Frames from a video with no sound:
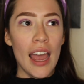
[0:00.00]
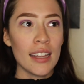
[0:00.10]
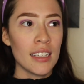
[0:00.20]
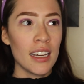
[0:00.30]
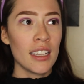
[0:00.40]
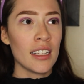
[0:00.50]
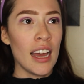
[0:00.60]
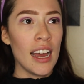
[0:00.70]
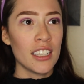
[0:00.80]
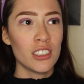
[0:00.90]
and then
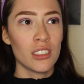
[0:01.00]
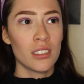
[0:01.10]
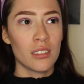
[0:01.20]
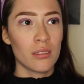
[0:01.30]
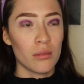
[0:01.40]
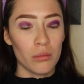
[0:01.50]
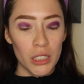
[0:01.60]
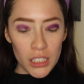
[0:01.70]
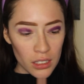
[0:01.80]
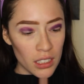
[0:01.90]
I just
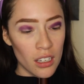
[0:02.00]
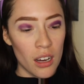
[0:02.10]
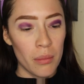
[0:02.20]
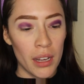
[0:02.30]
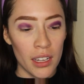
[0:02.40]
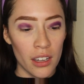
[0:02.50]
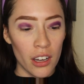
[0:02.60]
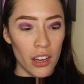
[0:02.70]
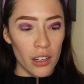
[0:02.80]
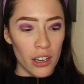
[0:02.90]
recently got my
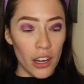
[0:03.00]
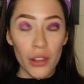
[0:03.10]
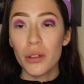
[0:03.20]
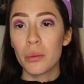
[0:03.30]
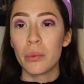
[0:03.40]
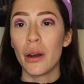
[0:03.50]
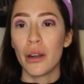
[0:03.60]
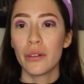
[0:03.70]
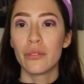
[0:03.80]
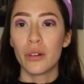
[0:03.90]
other
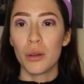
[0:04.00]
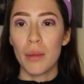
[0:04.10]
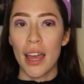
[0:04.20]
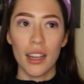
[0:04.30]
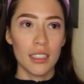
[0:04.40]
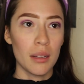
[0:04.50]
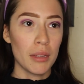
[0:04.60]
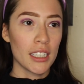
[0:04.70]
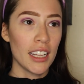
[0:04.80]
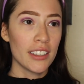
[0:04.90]
bar for my
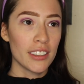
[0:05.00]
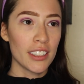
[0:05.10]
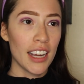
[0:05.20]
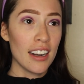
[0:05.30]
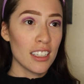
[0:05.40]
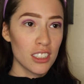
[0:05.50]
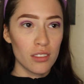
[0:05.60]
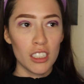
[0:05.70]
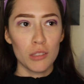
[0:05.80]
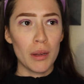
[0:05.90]
academic letter, and I just
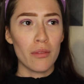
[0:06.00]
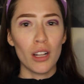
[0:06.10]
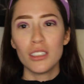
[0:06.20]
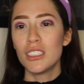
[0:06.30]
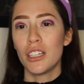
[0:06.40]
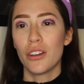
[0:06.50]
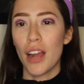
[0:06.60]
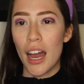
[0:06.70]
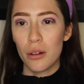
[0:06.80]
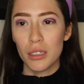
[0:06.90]
finished my volunteer
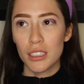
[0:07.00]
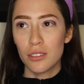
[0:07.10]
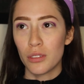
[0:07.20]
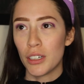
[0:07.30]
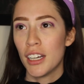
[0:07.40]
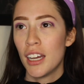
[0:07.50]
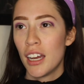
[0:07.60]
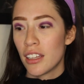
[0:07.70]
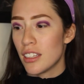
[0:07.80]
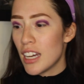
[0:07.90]
hours for
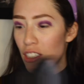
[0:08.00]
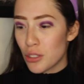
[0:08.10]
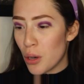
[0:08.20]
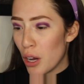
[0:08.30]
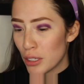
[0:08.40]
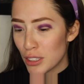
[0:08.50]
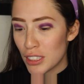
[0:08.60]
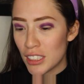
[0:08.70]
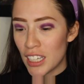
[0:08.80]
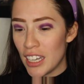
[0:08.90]
the National Honor
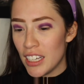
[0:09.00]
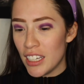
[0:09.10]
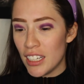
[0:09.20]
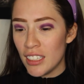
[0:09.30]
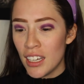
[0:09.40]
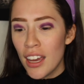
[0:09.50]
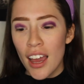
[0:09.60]
Society. And